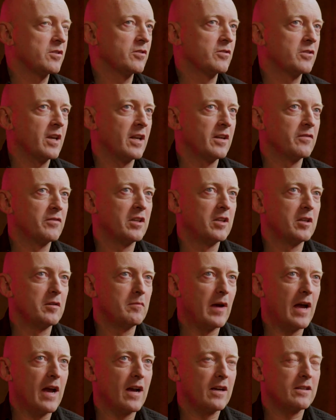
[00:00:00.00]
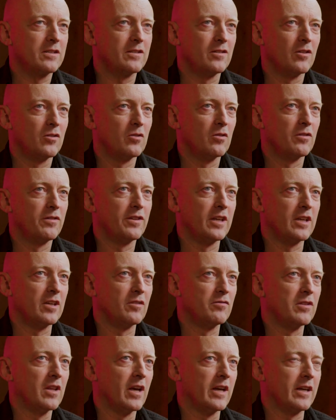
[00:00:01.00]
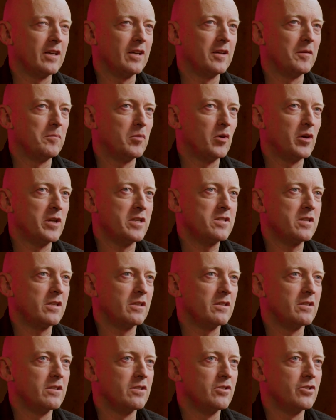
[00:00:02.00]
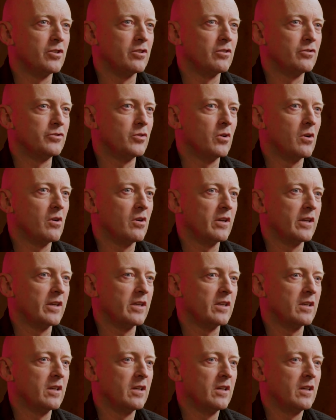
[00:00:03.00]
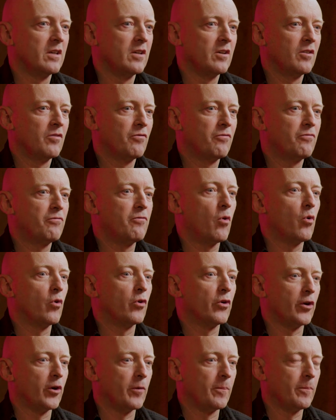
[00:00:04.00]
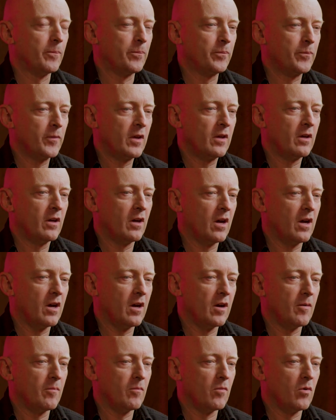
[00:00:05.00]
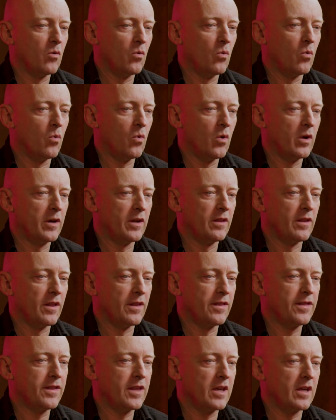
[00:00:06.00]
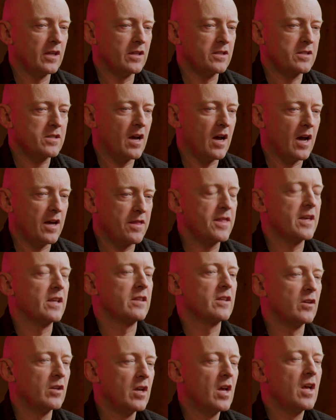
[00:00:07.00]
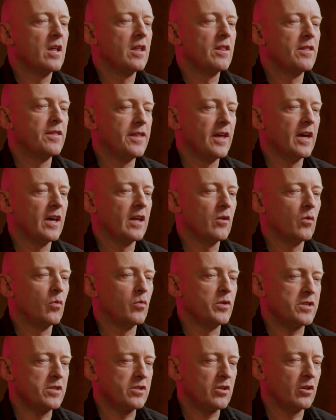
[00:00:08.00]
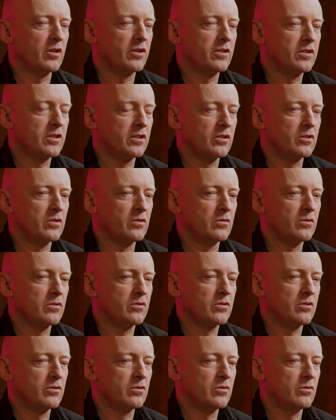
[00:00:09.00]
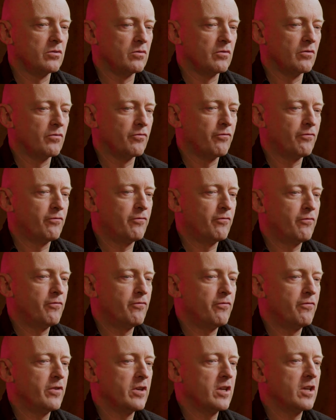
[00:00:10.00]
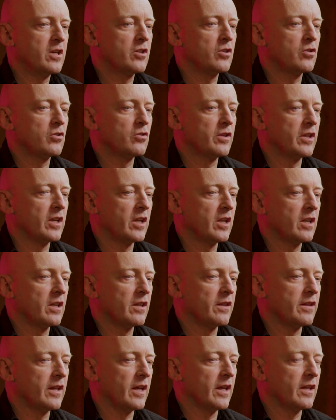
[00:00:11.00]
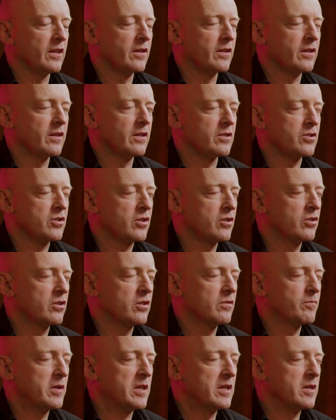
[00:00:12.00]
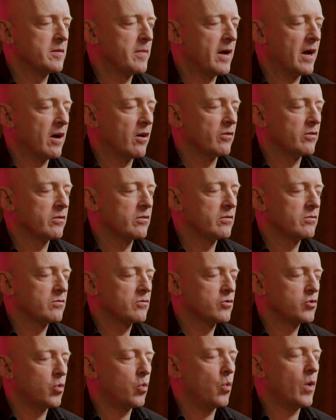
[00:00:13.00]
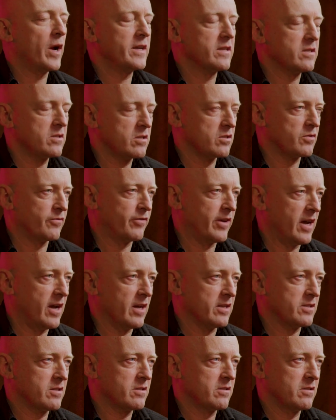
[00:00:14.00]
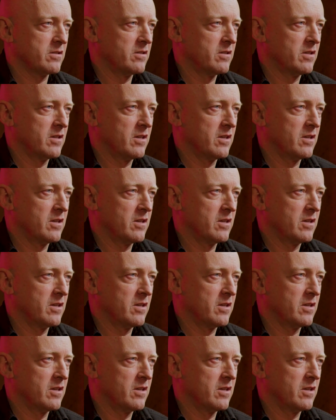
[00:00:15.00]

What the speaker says: so kind of getting back to the whole thing of like embracing the digital drawing form, one of the things I think that we started to figure that this could be about twice as fast